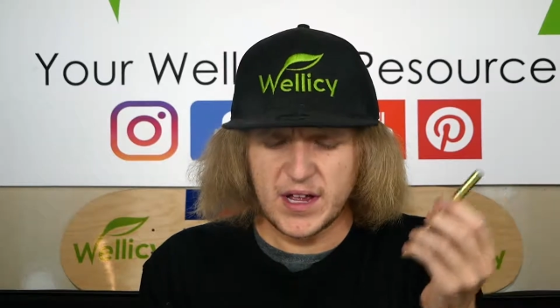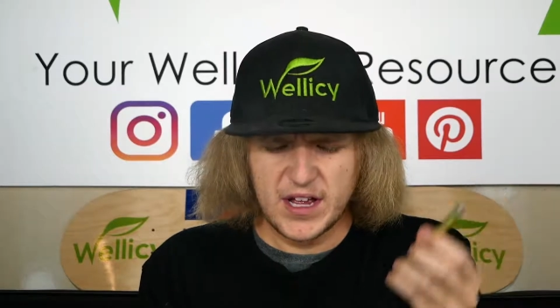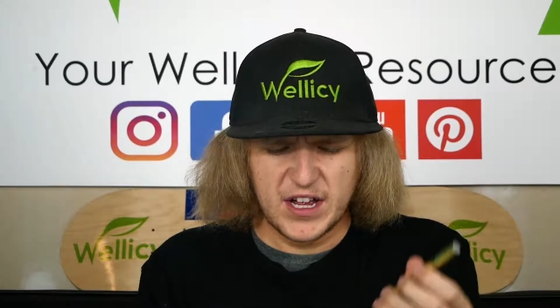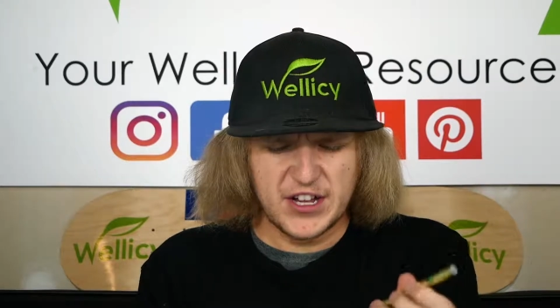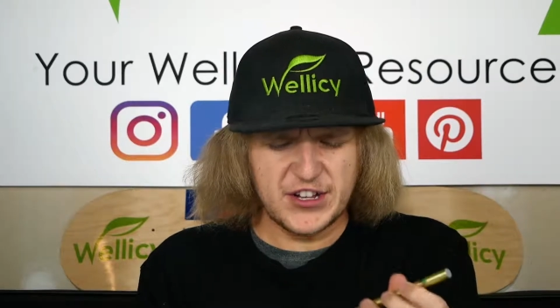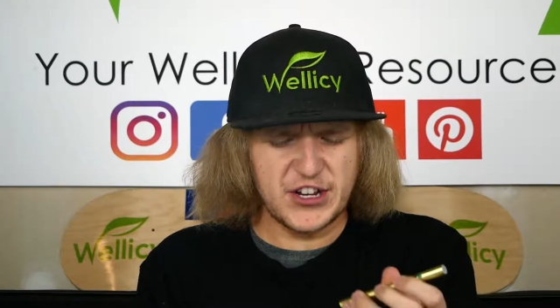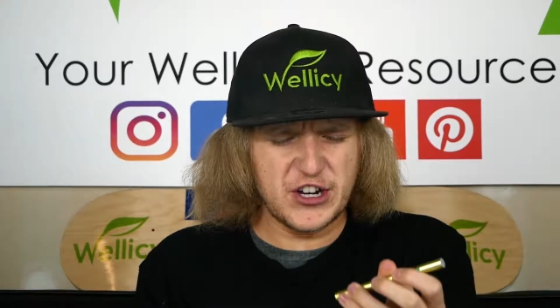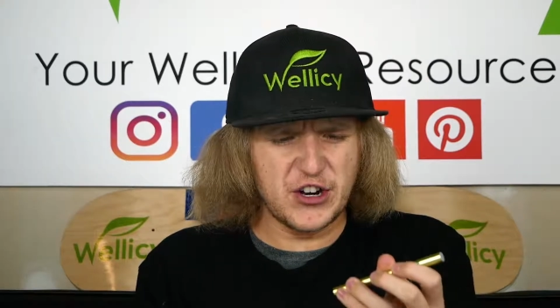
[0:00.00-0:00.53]

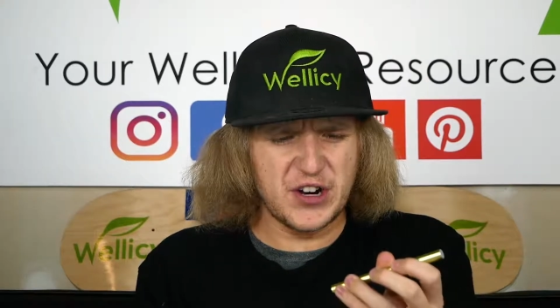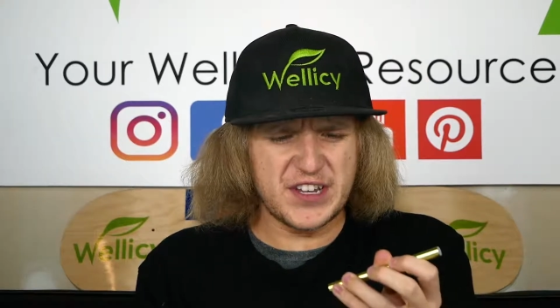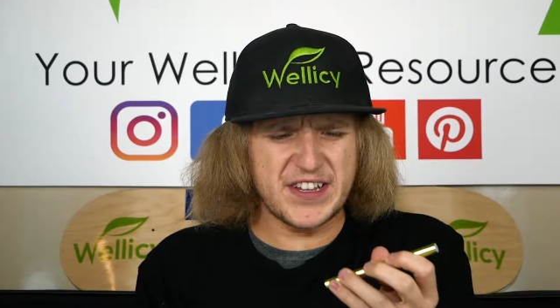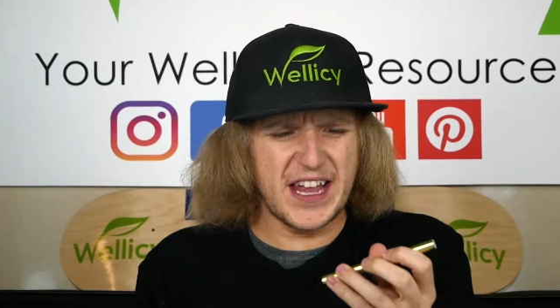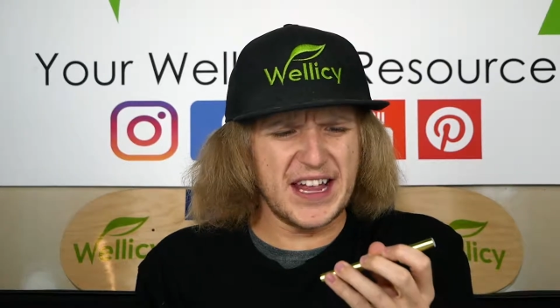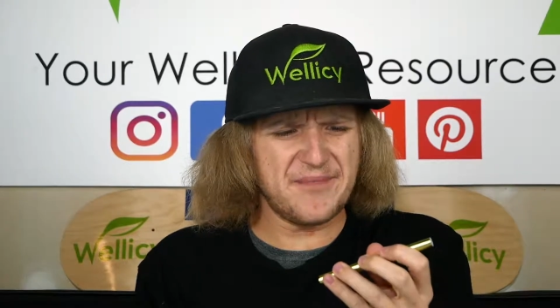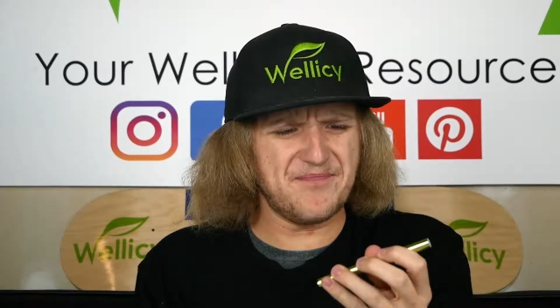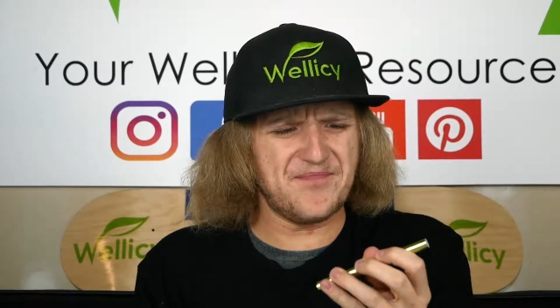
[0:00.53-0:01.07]
So, you know, it's
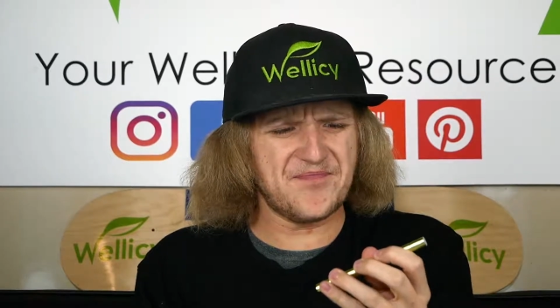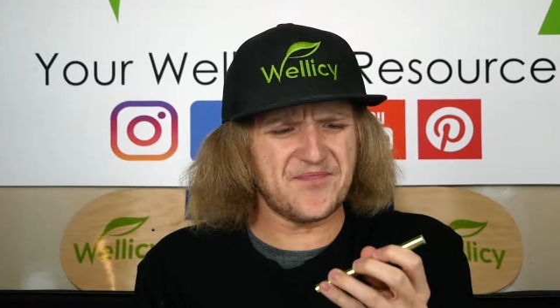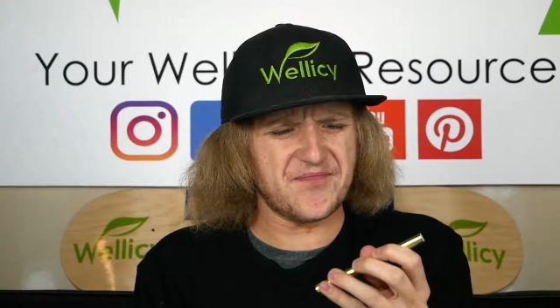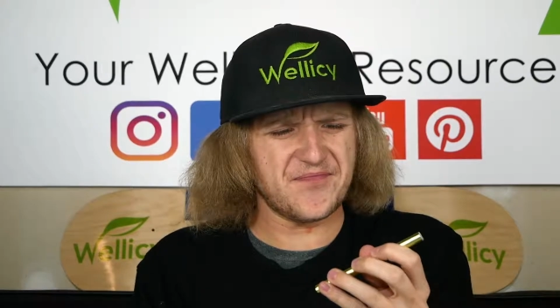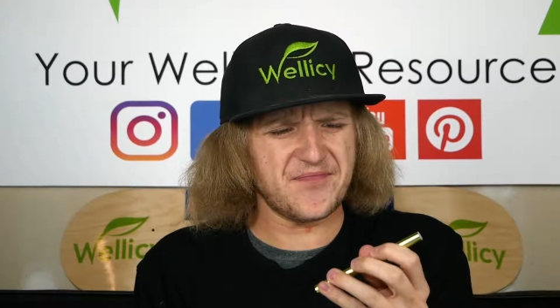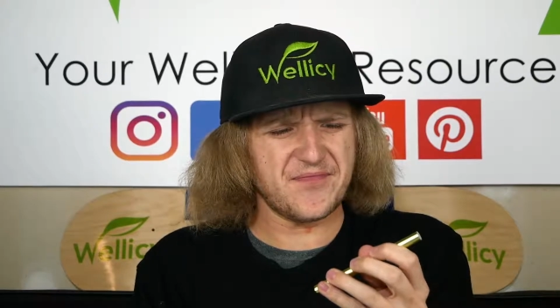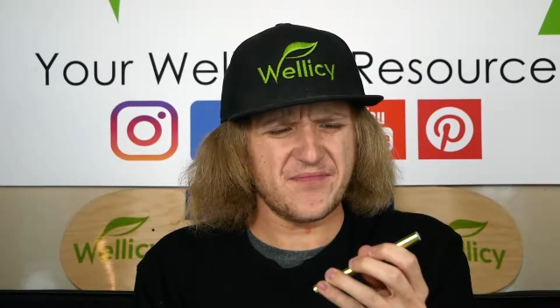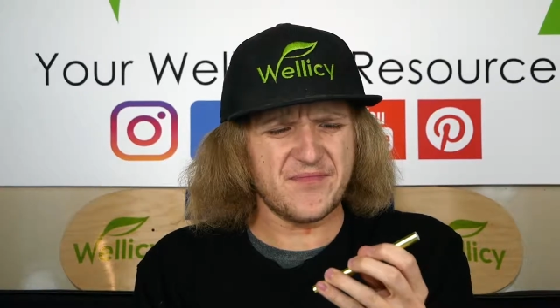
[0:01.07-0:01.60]
like,
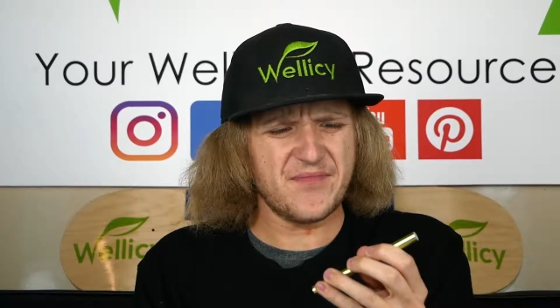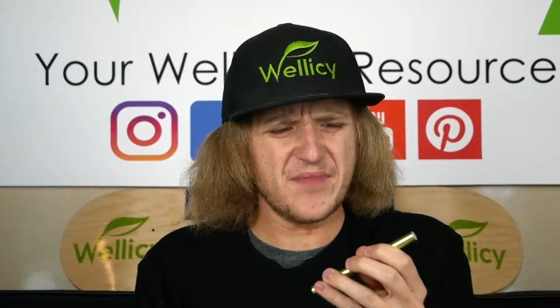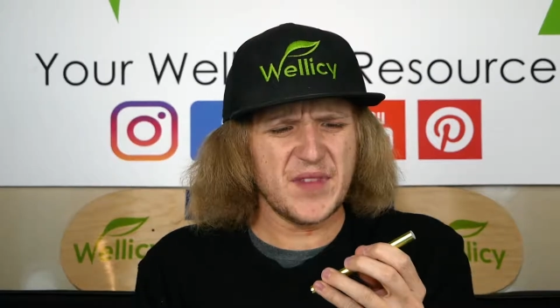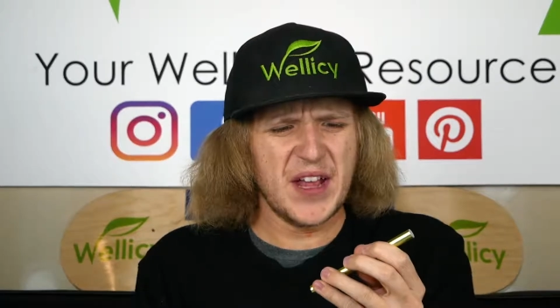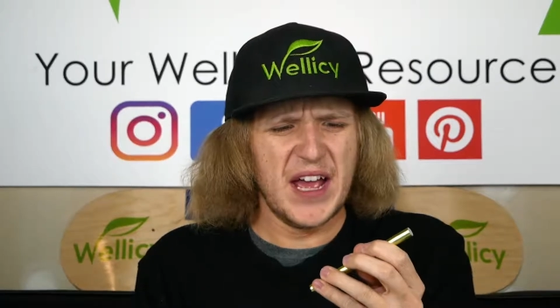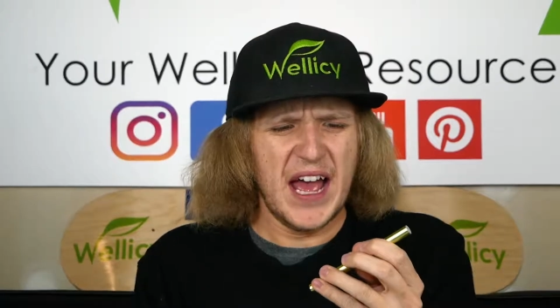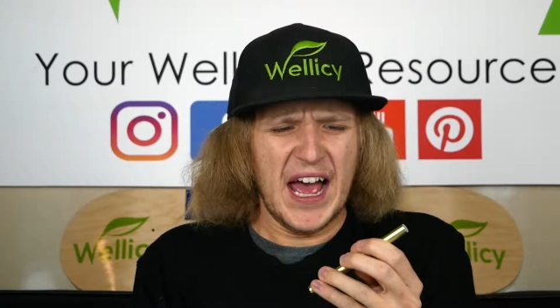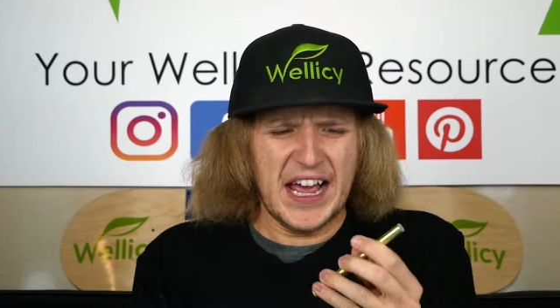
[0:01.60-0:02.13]

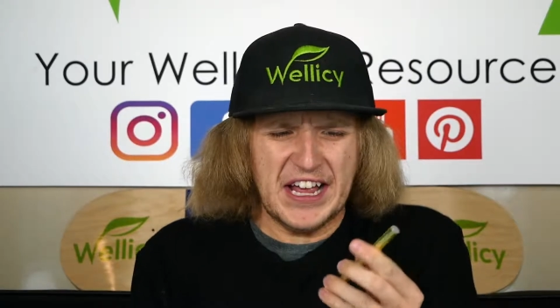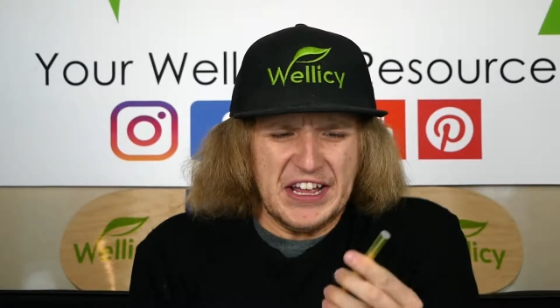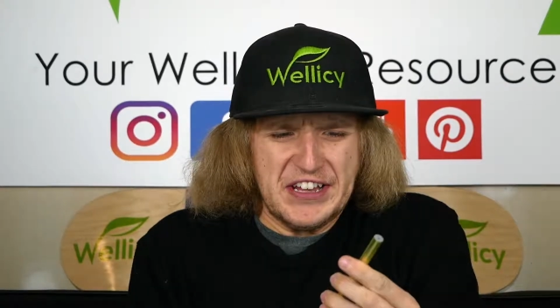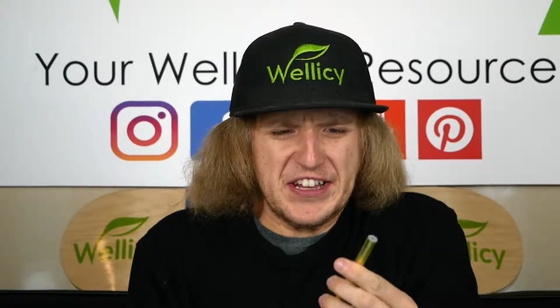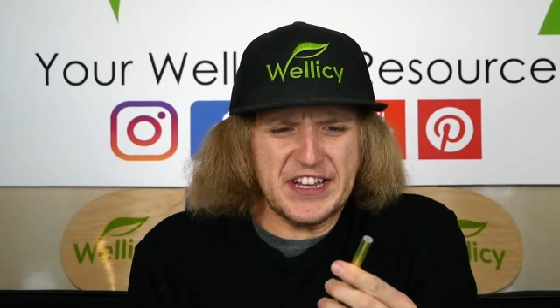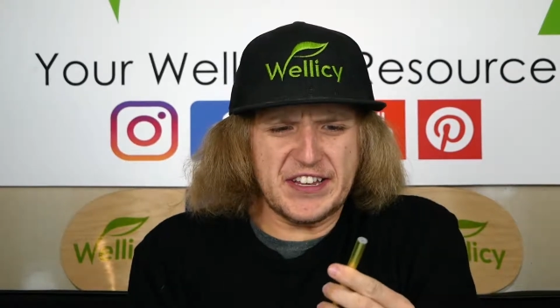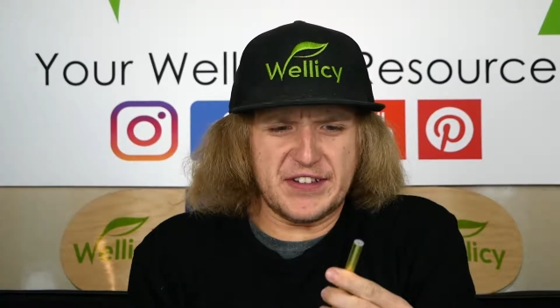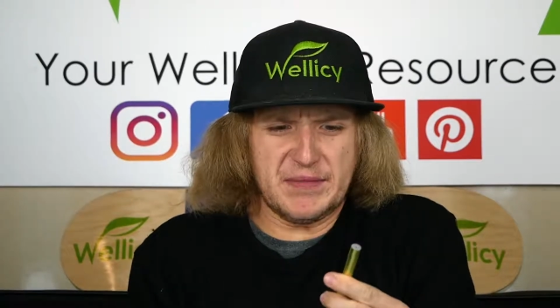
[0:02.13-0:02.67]
I
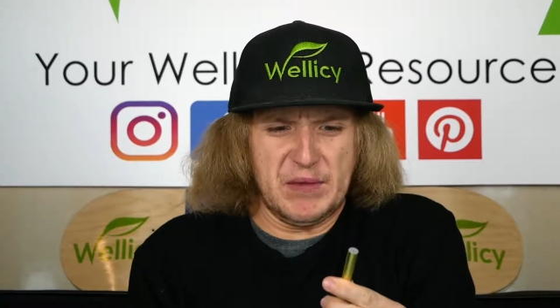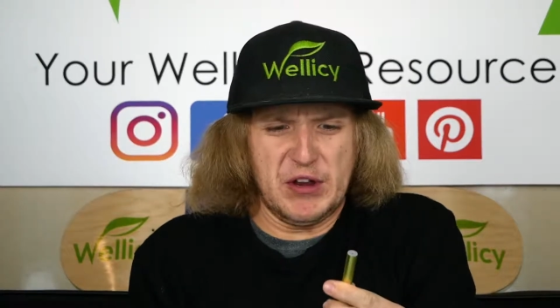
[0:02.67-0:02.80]
guess it's,